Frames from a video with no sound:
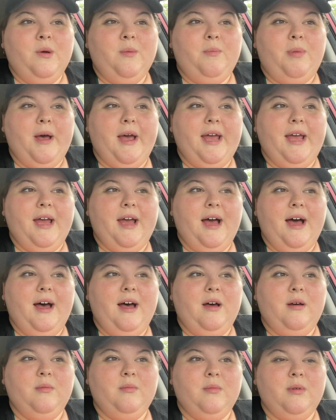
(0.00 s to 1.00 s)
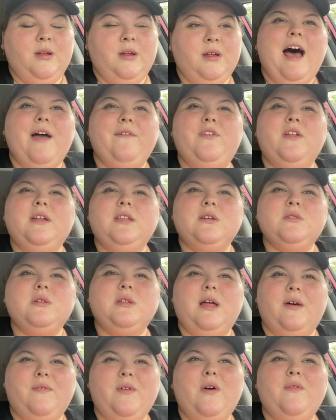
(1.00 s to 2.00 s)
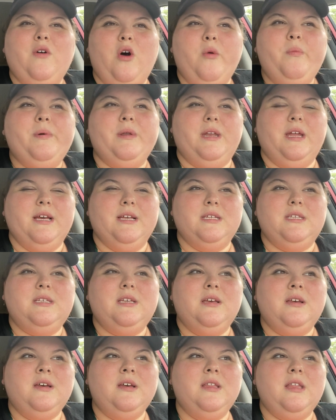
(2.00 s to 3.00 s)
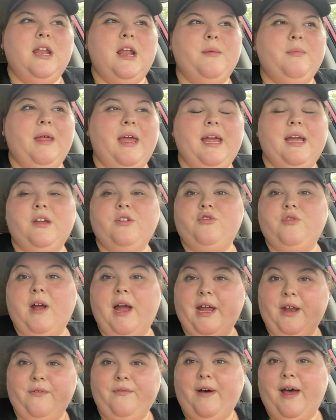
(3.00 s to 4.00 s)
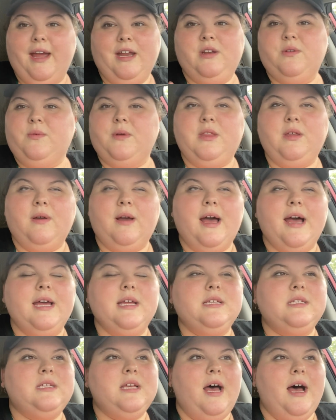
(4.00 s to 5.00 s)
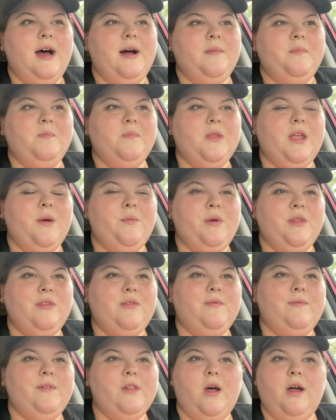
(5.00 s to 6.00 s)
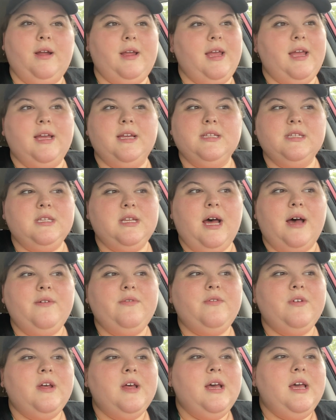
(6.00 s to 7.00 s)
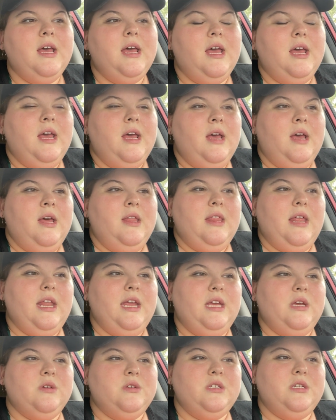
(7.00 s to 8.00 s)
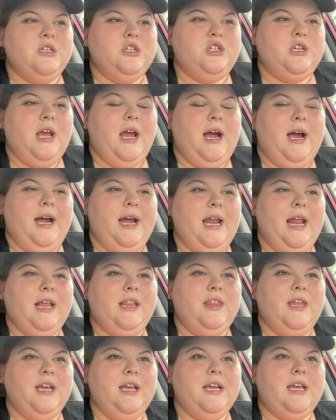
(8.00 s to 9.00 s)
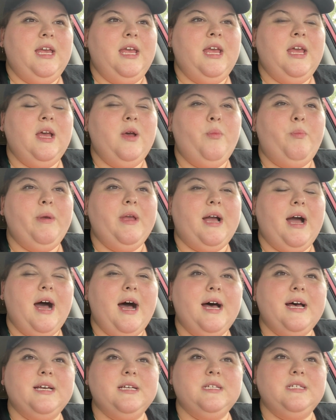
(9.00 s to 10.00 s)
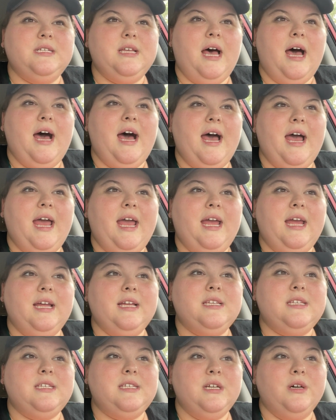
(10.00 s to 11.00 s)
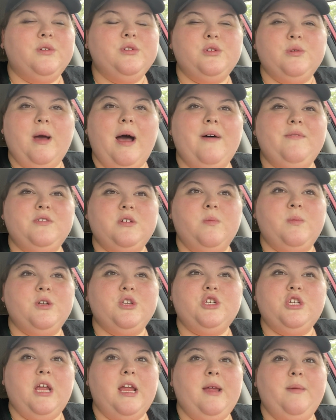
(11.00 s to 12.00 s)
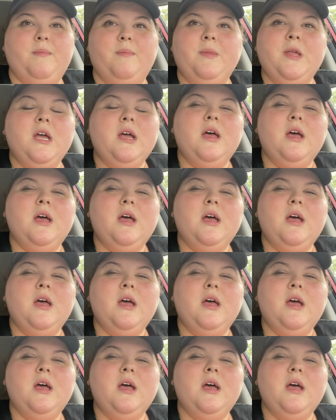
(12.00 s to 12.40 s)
But um, I feel like there's a level of openness that I'm like trying to find with you guys um, and with vlogging and stuff that I used to share. And I think because I still do have so much shame